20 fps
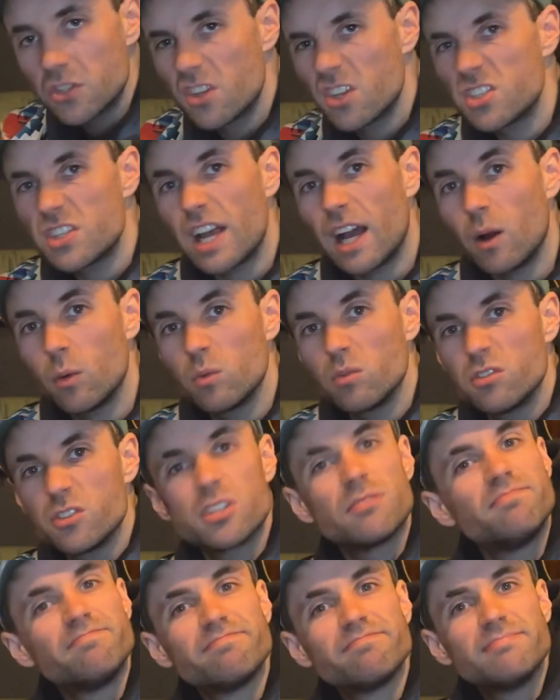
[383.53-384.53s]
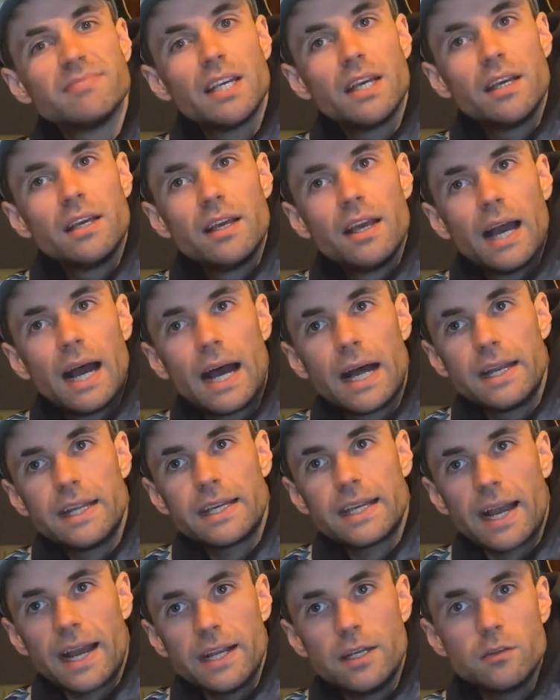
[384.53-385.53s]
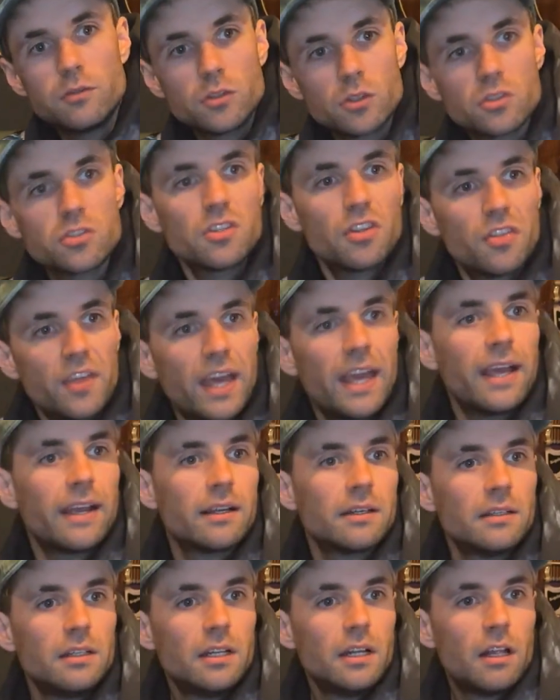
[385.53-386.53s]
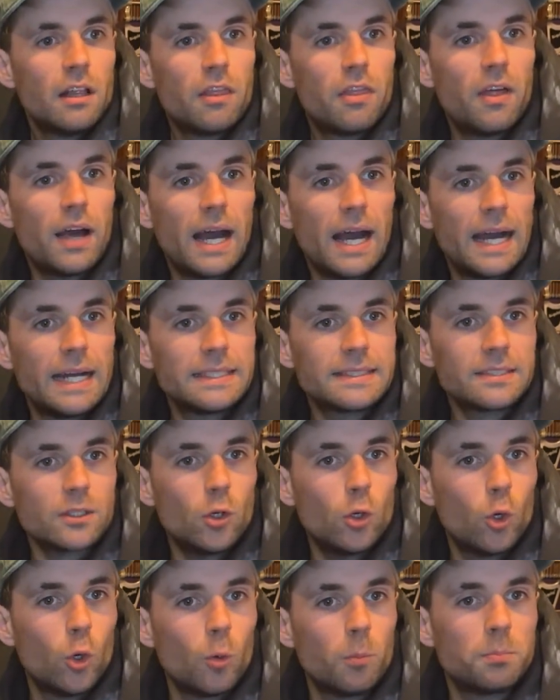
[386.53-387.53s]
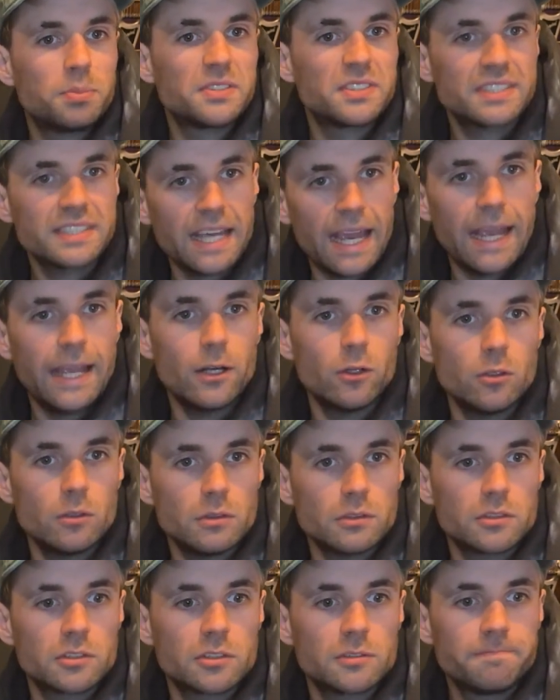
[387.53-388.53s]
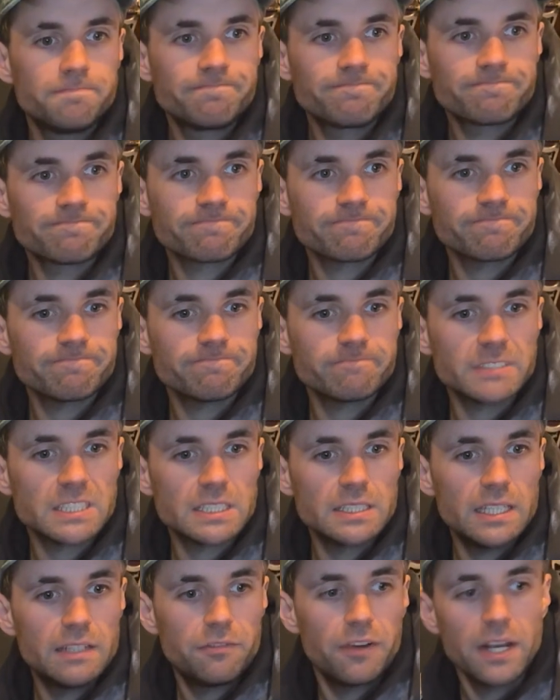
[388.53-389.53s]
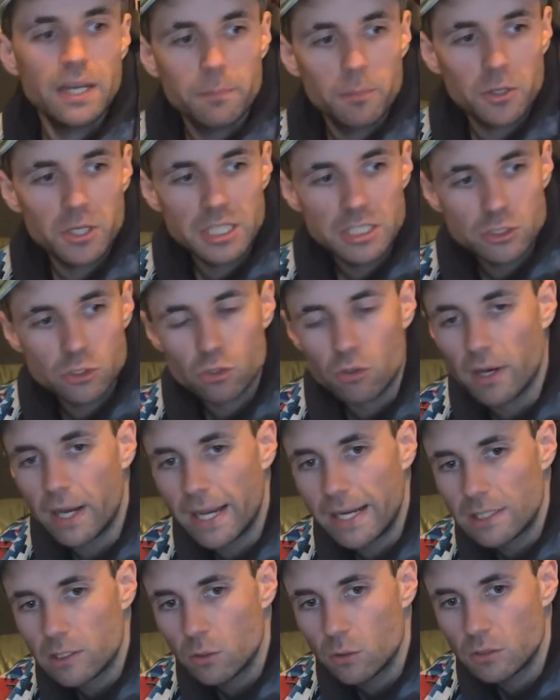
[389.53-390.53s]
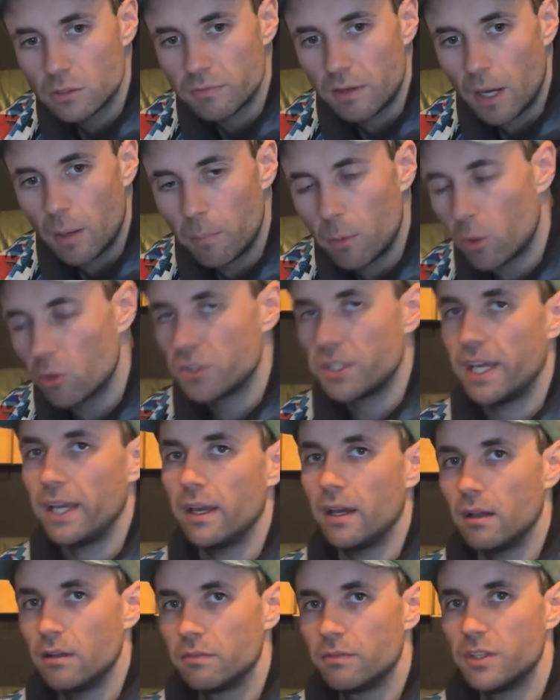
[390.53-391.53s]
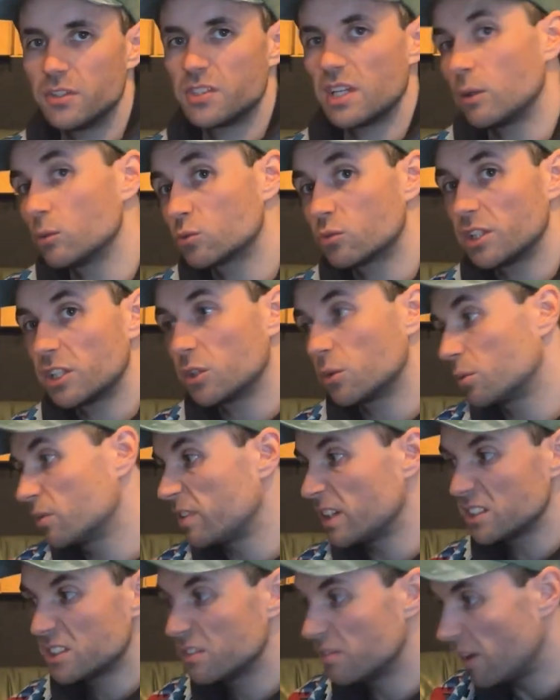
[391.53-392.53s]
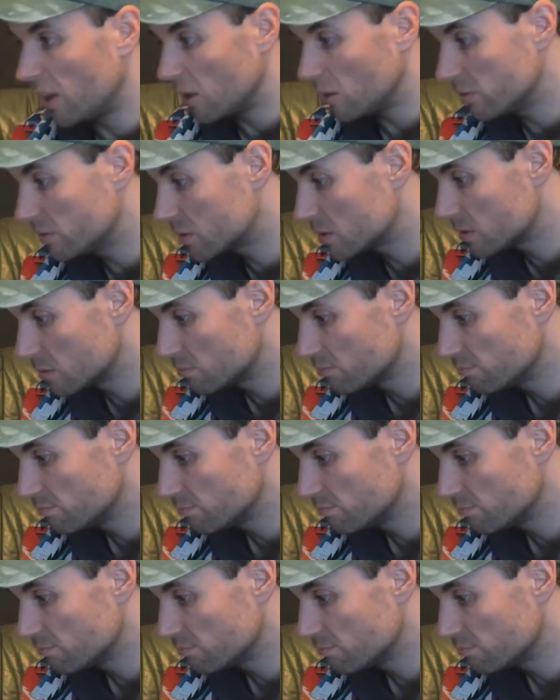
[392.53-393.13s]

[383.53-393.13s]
the sound. And it kind of does the thing that upscales. If anybody has tried loads of outboard gear that sounds really good with fancy valves,